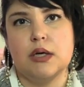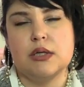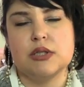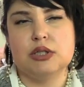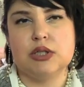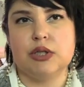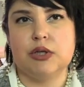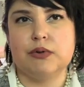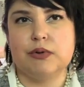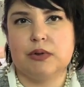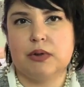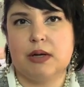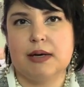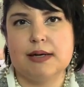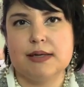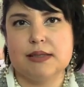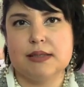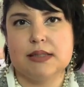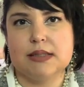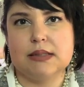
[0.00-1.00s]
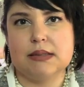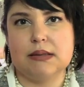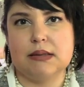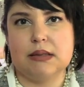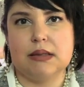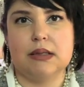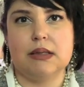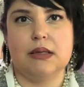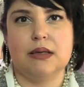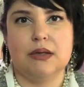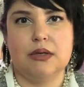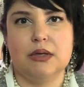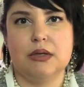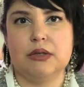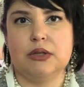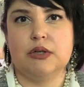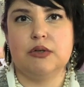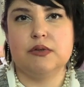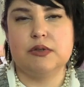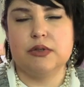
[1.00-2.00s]
to utilize the
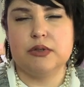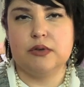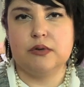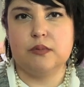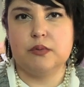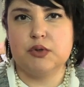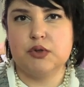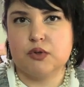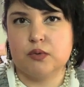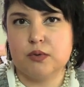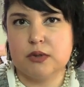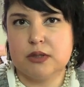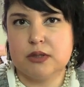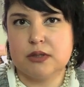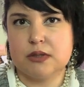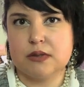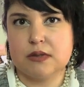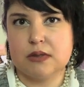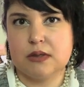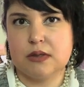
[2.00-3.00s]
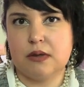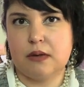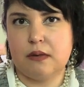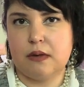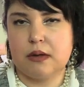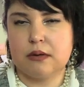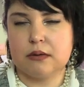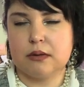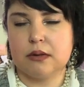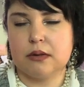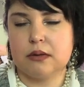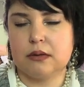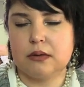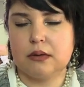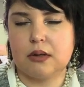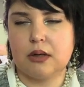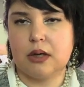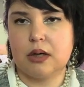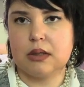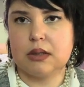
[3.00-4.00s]
YouTube shorts that are
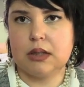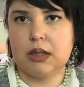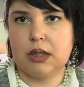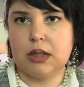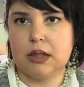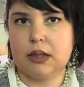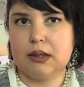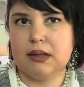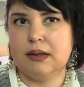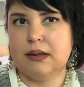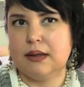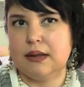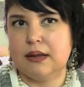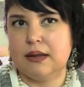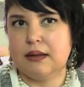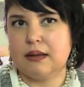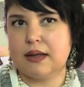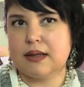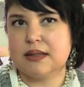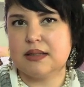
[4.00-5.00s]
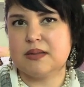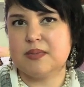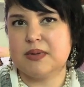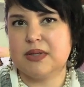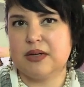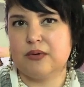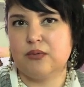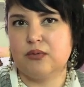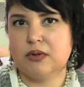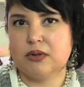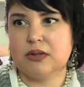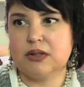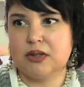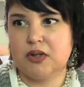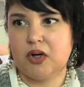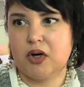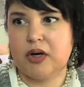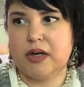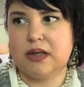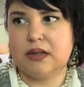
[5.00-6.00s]
on here. That has been a really
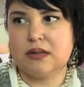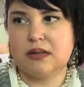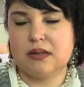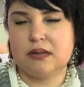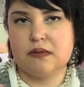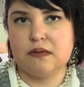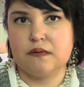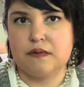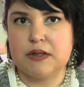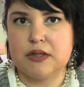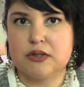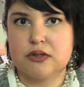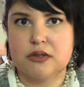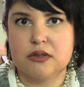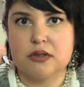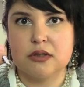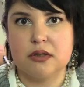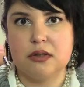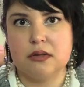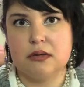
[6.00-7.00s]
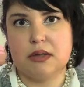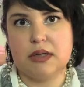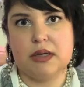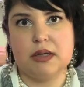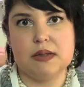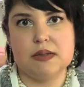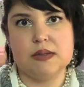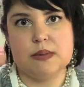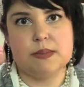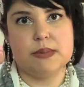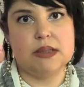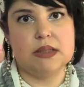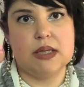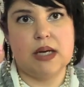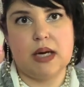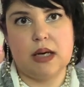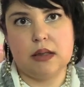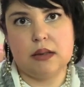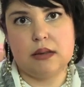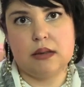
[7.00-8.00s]
great feature that has been
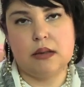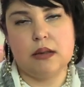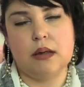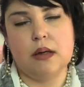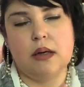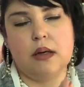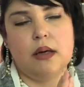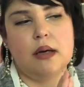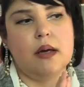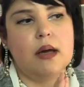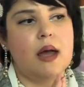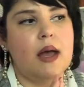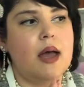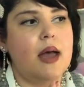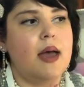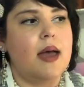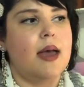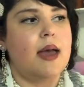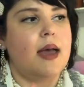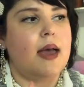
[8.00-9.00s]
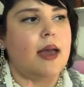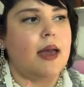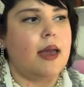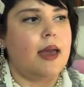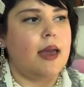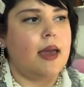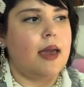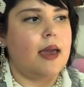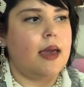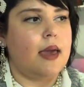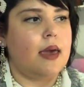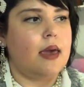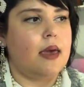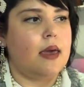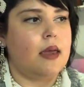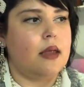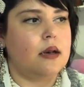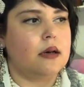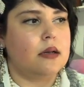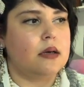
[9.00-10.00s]
added.
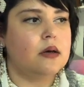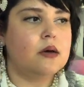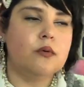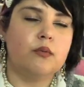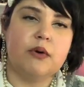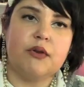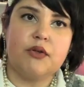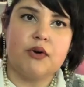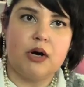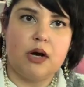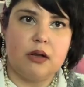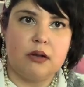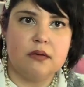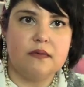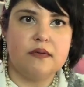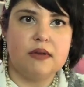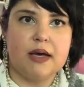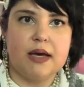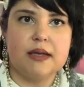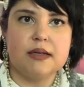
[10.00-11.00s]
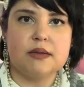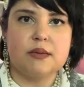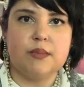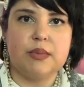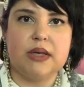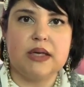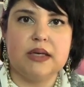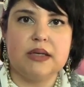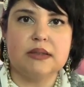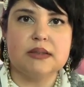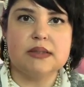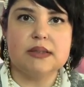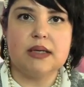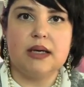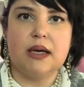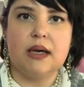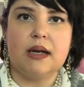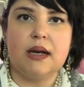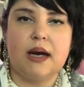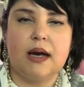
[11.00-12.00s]
And with all of that being
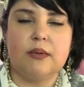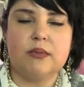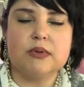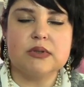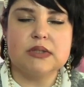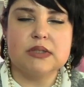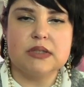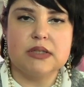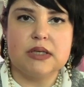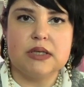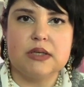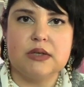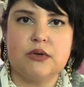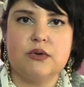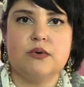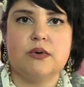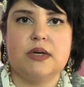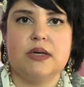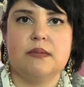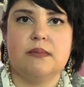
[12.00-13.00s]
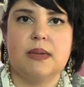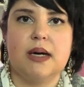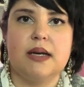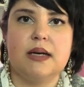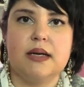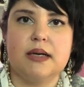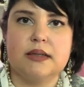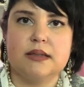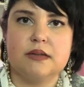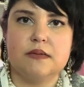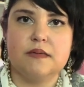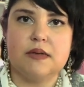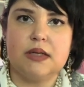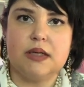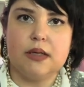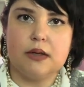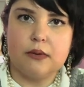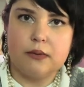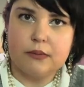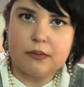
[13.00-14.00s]
said, I will see you in my next
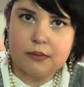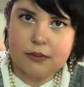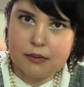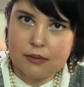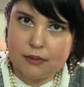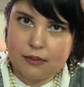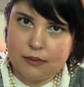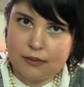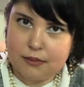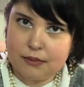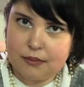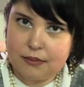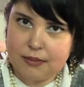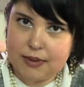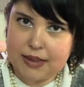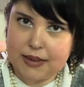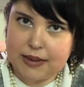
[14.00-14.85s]
video. Bye